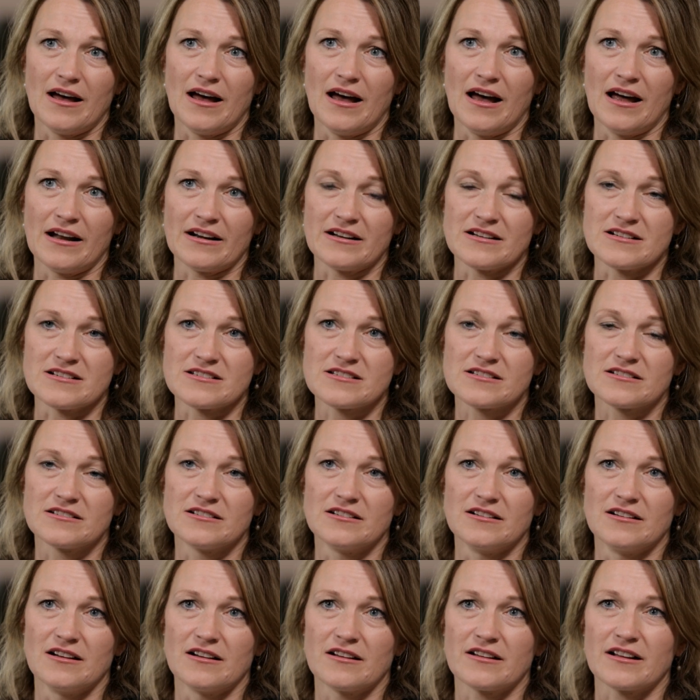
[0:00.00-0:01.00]
and
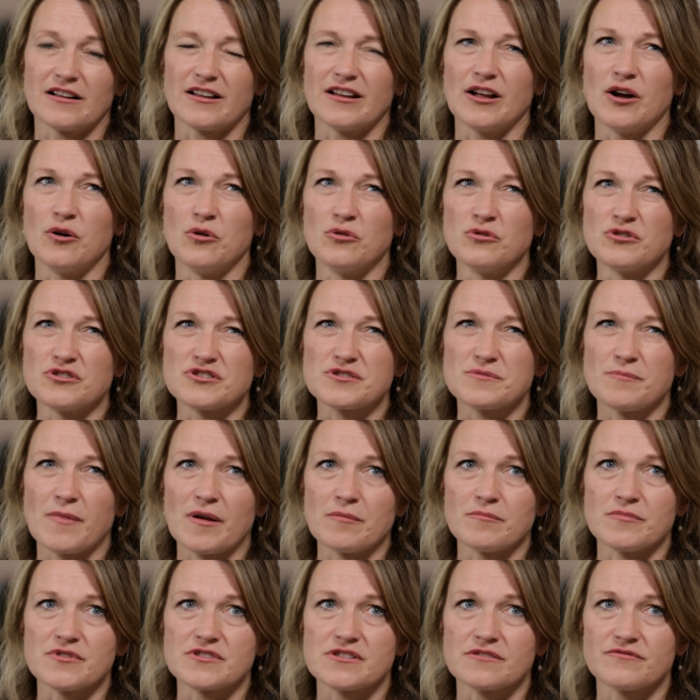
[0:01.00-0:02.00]
I think the oldest
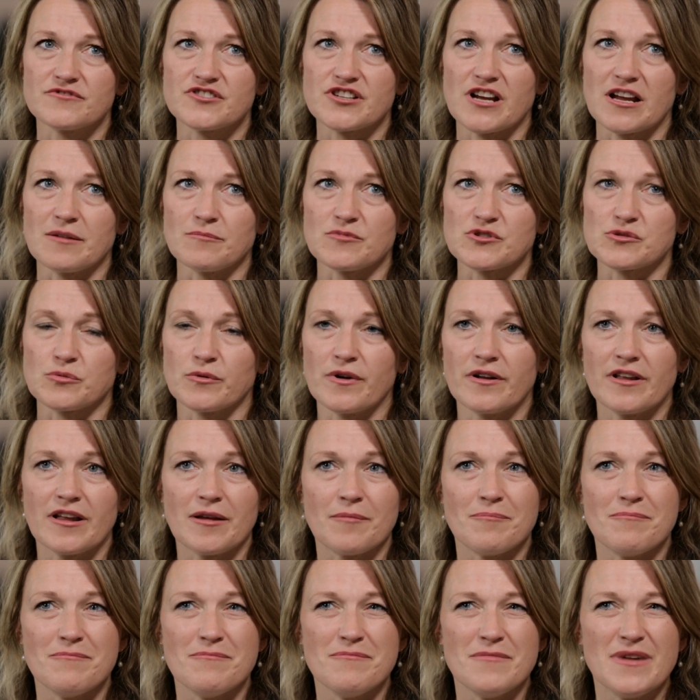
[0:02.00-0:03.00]
members of Chambers were in
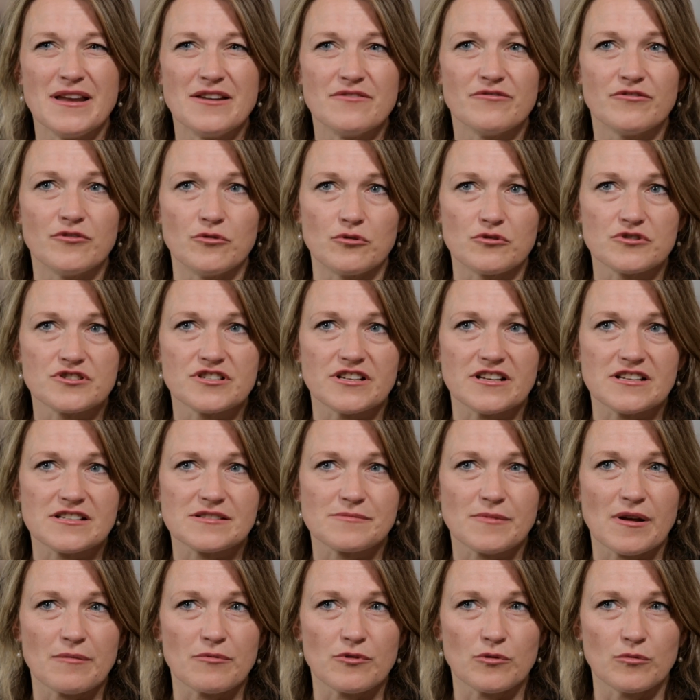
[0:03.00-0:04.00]
their mid
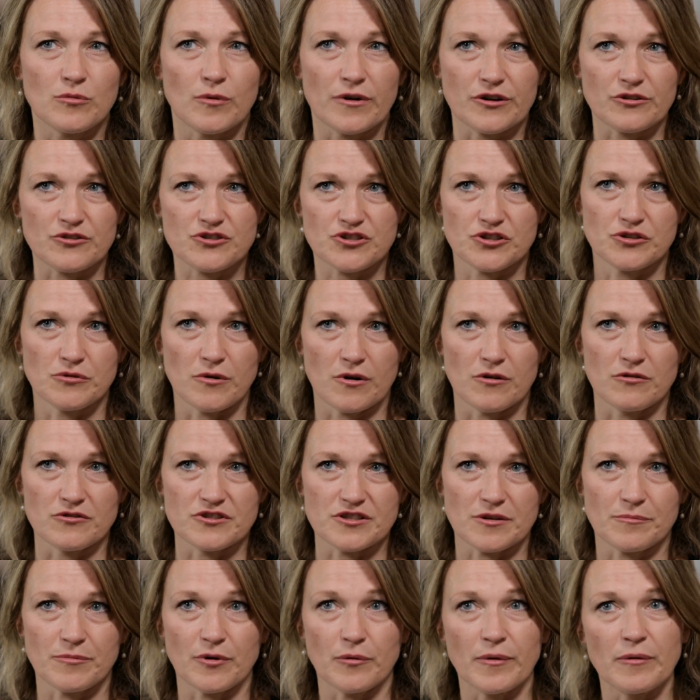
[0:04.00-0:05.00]
40s, maybe the one or two
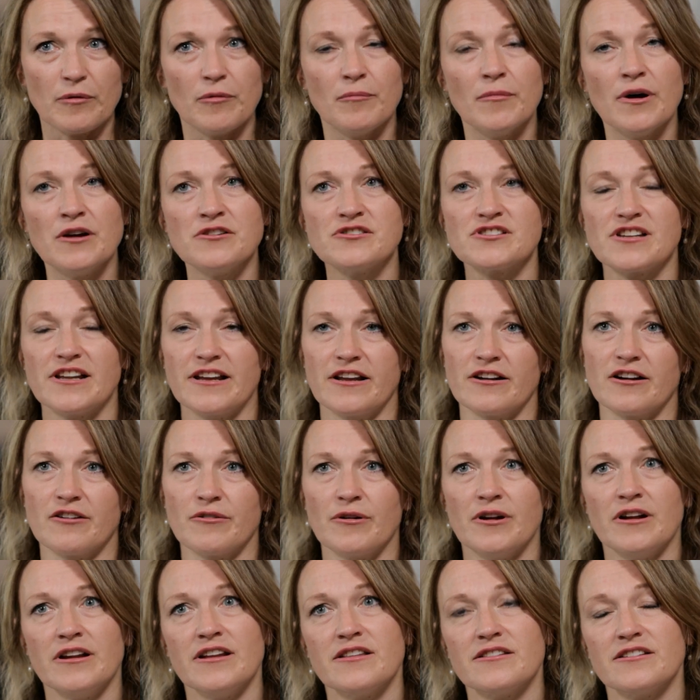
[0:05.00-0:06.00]
older, but we were mostly in our early